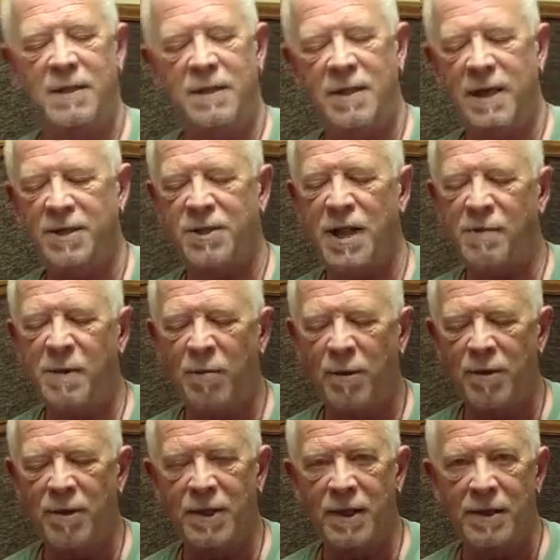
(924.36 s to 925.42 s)
Next time you
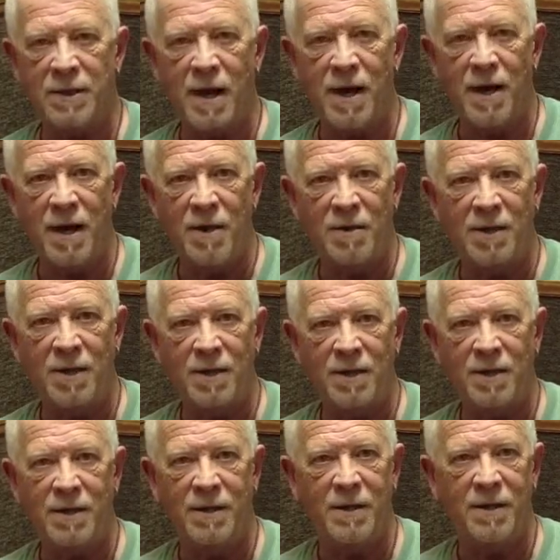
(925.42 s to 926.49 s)
pull the guitar out,
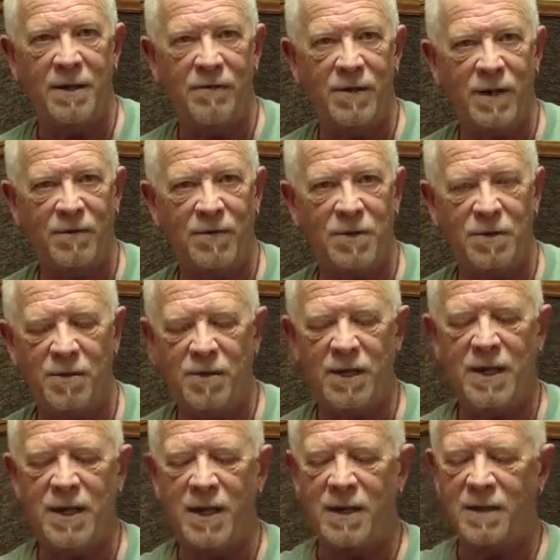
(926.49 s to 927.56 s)
if you have to tune
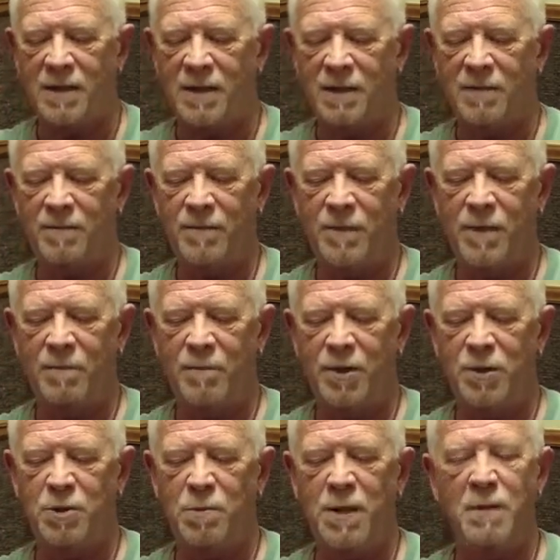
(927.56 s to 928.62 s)
again,
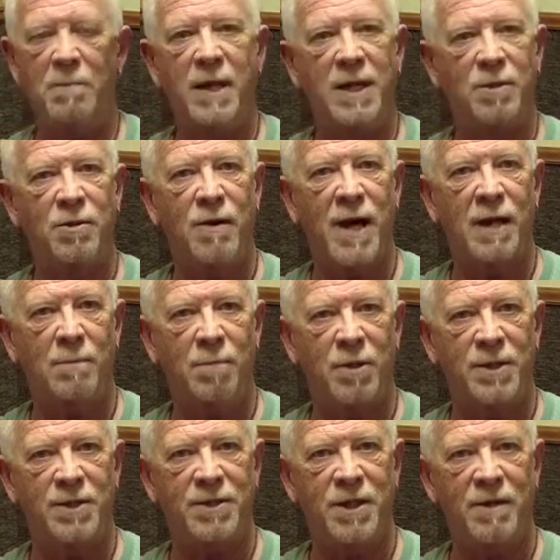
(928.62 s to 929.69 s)
bridge pin might try and
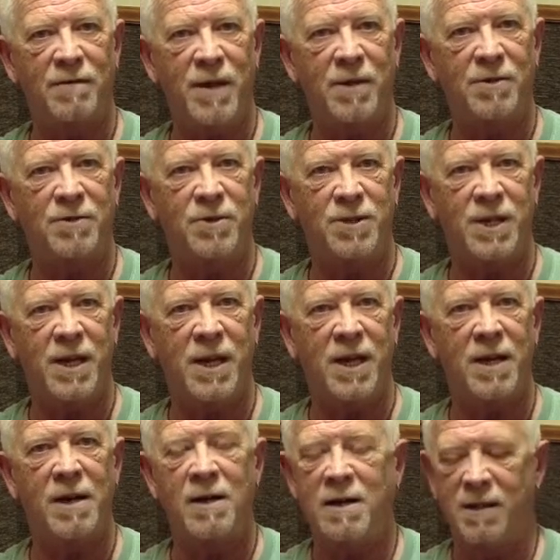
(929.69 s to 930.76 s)
pull itself out just a
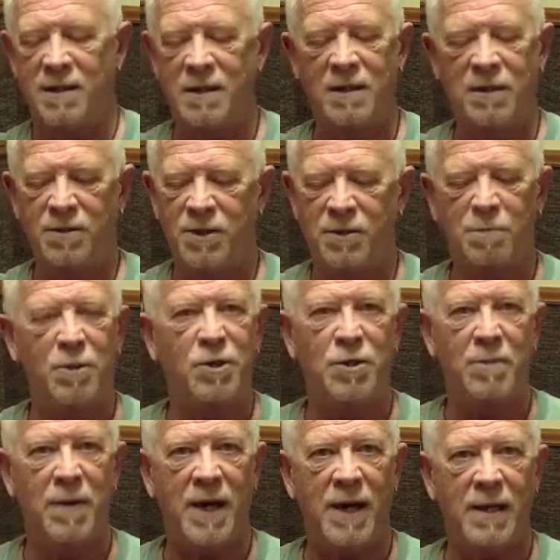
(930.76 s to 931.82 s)
hair. Just push
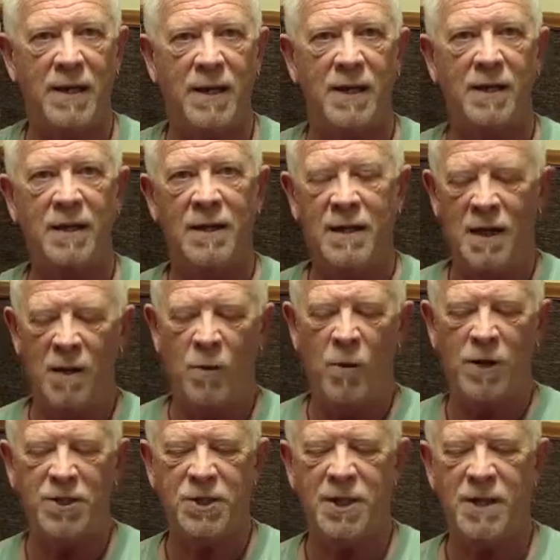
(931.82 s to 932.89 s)
it back in.
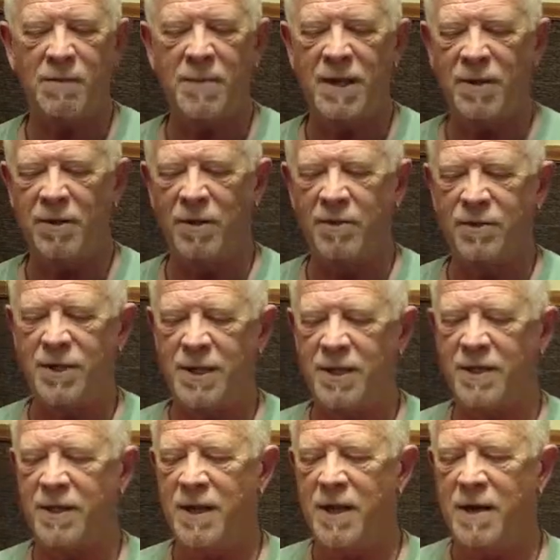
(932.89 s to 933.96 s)
What's keeping those
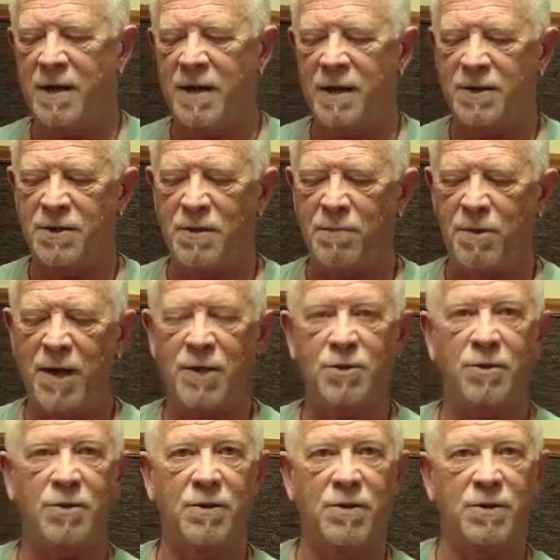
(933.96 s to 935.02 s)
in there is the
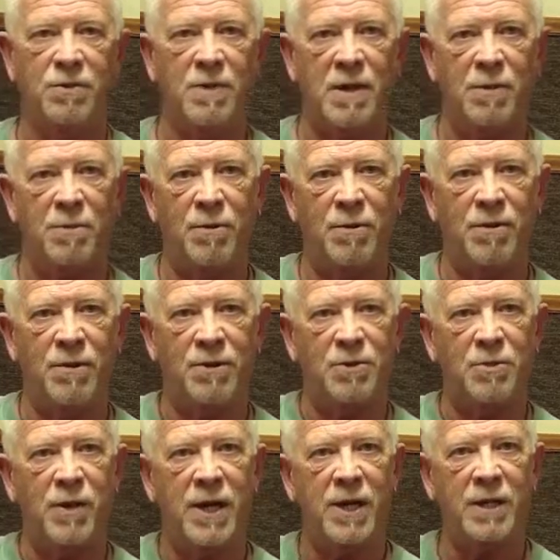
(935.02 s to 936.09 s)
pressure of the string pull
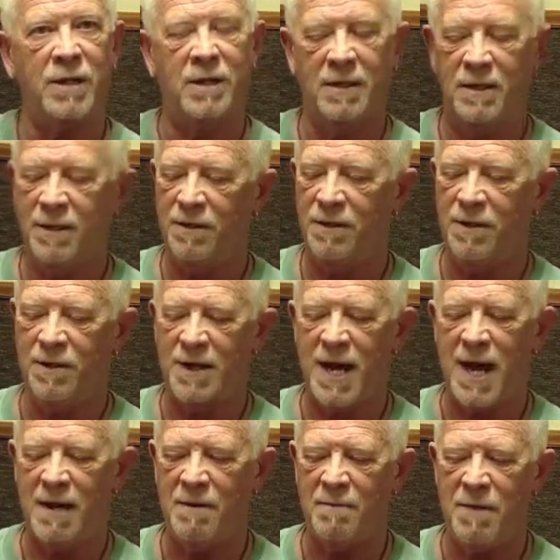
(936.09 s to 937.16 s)
this way. They're
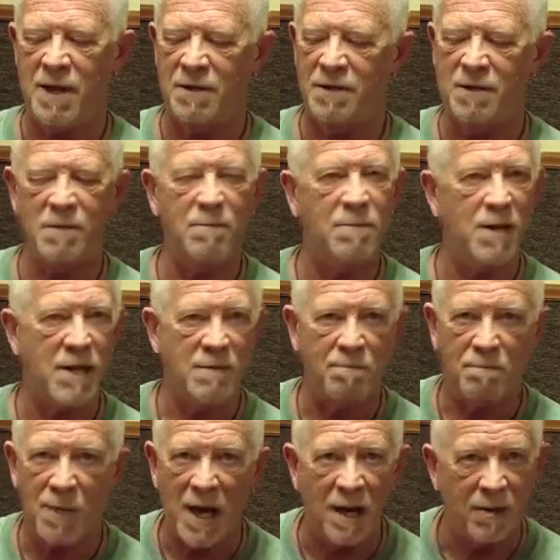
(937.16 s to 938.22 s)
not meant to be
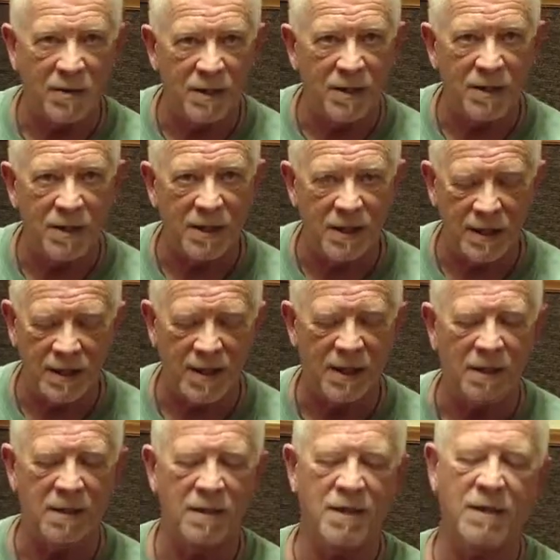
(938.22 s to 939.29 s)
pounded in
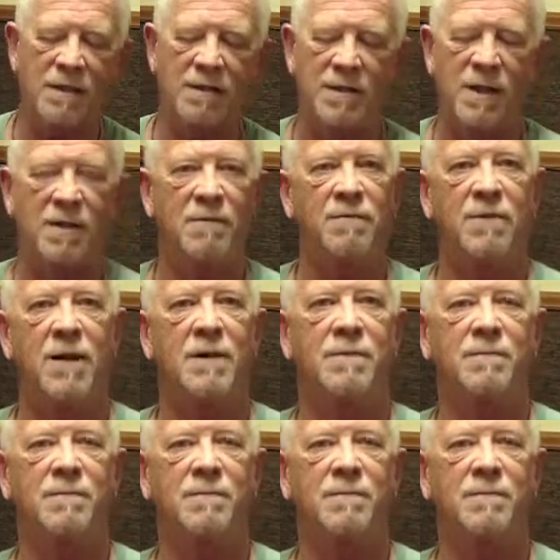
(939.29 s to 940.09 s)
again in a tight fit.